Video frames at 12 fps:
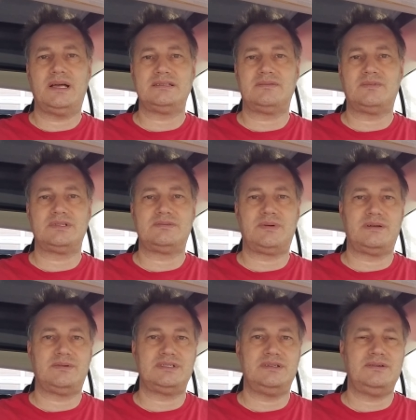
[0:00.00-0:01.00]
as it was when it
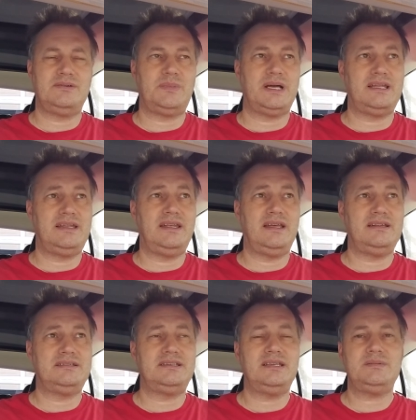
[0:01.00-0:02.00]
was new, but then
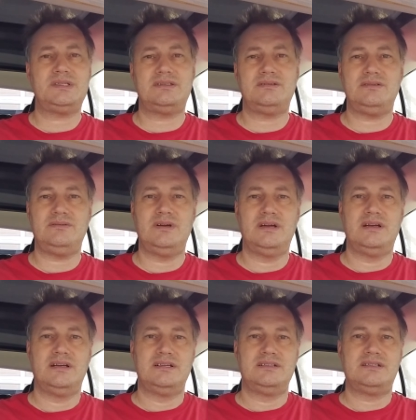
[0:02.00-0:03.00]
it seems to
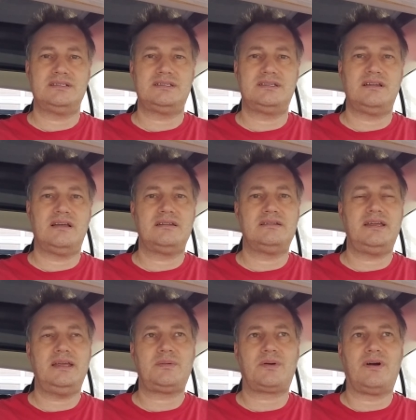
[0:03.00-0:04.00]
just uh,
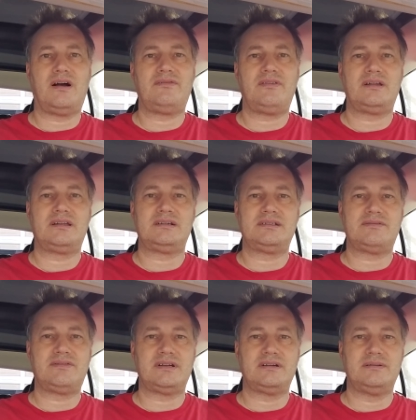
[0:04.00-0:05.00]
taper off a little
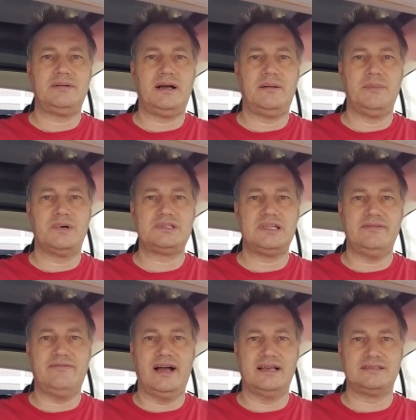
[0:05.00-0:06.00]
different, uh, mostly
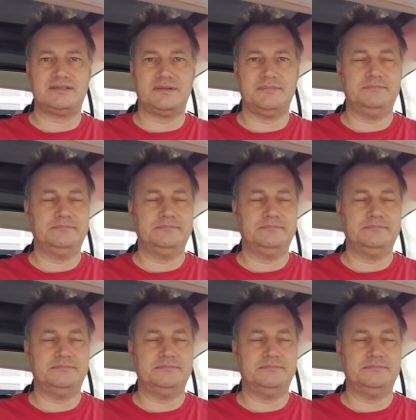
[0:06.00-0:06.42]
faster.